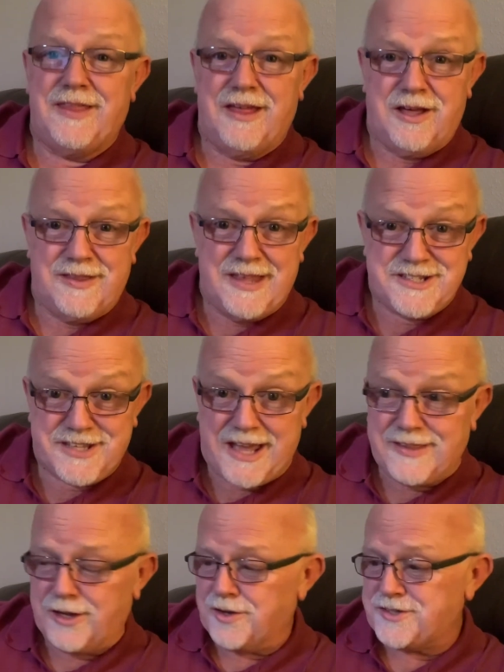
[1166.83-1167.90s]
their
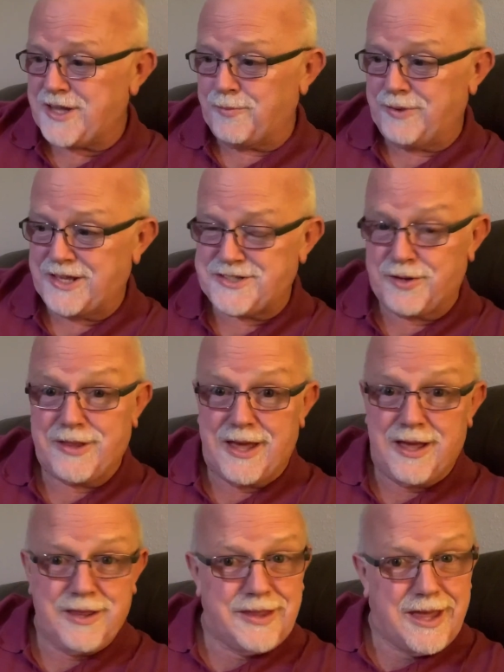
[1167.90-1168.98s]
stand, they've got a stand where they sell
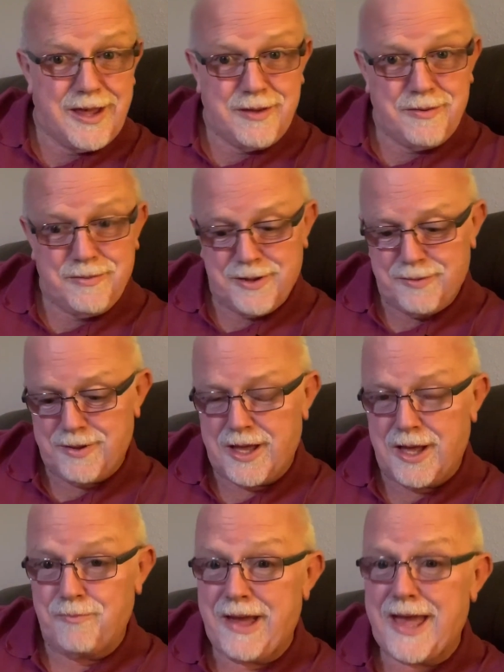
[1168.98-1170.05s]
their
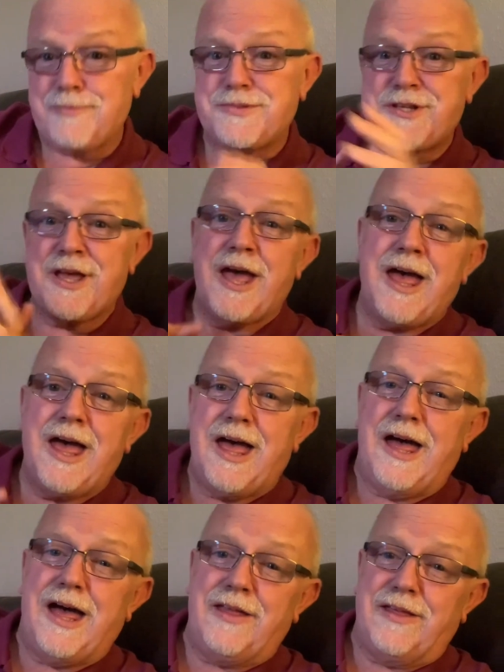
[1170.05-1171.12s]
maps
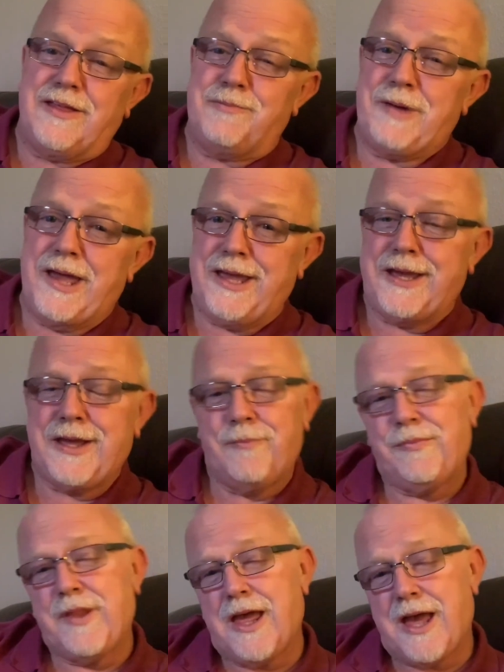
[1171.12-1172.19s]
that they make.
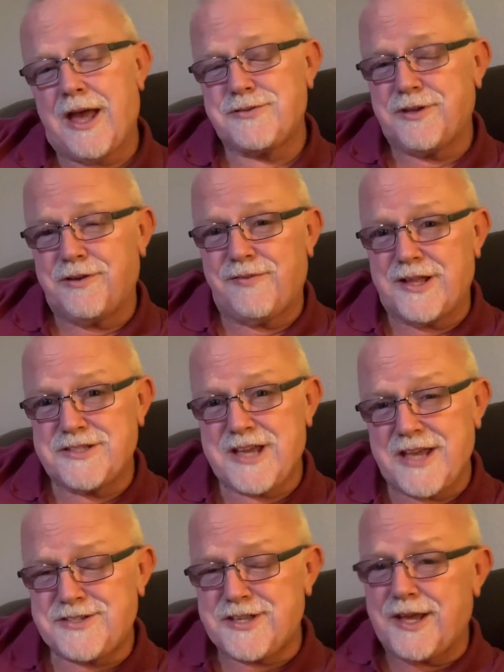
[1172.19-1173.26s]
Absolutely
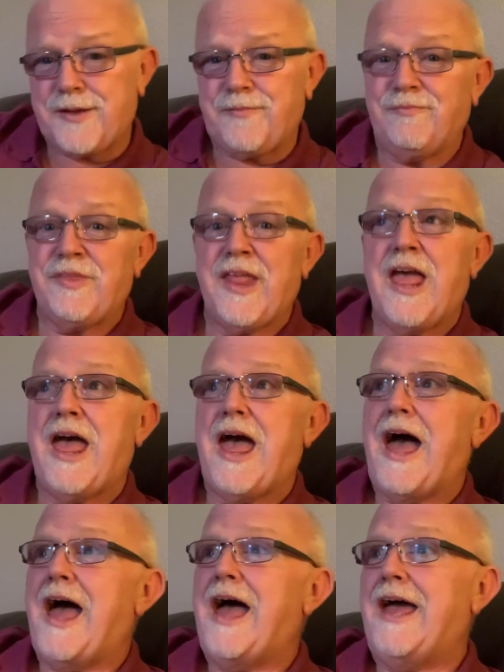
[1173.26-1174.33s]
fantastic.
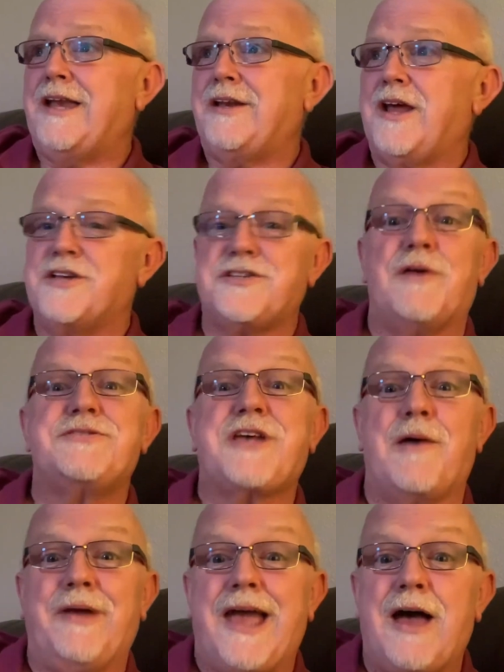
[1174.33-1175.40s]
And as I was
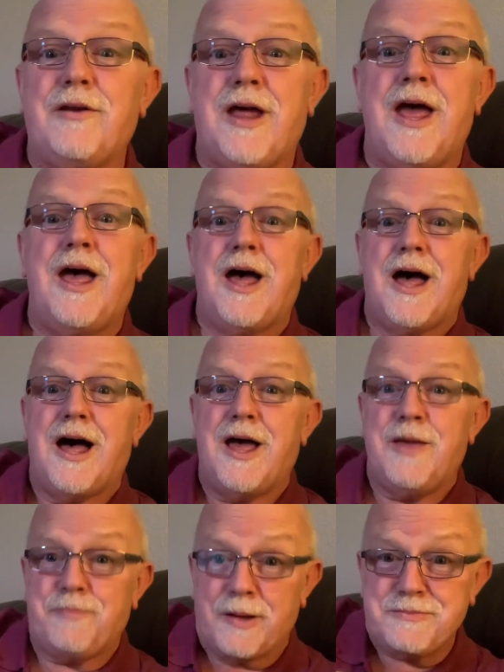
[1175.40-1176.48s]
coming out,
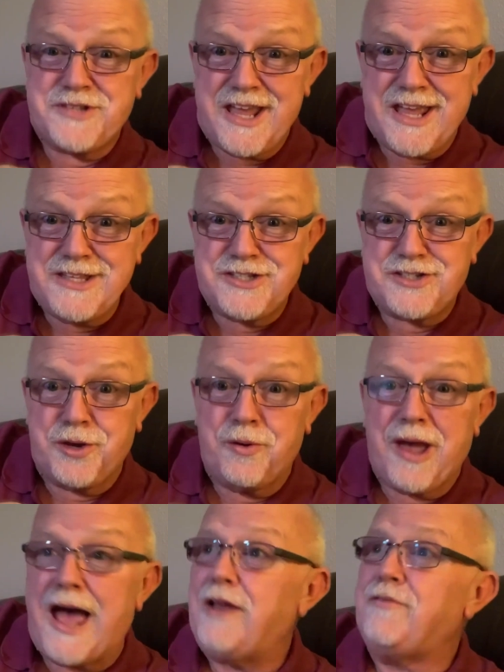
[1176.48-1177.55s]
I bumped into
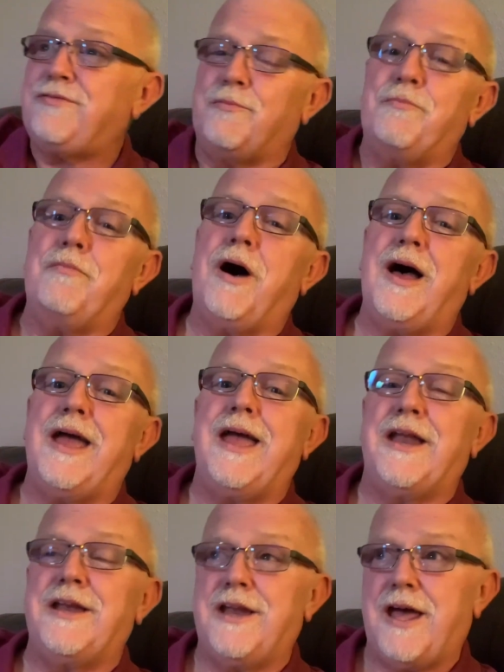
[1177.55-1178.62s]
Alan from My
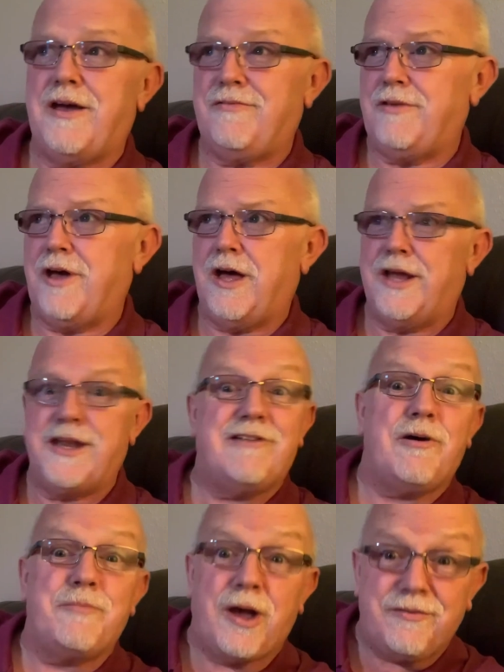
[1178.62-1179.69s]

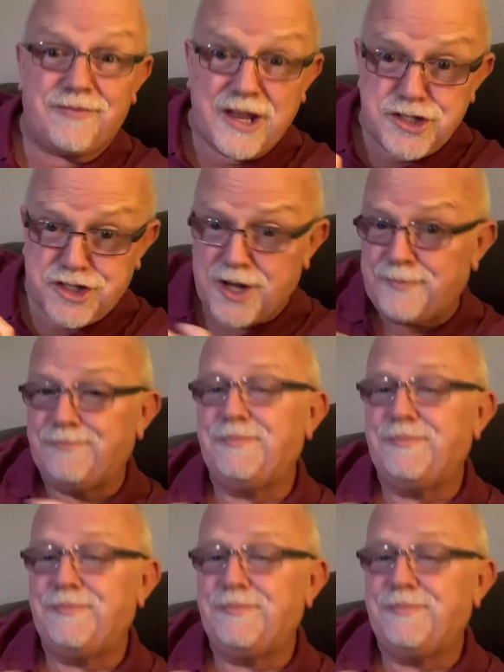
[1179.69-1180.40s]
Narrowboat Venture.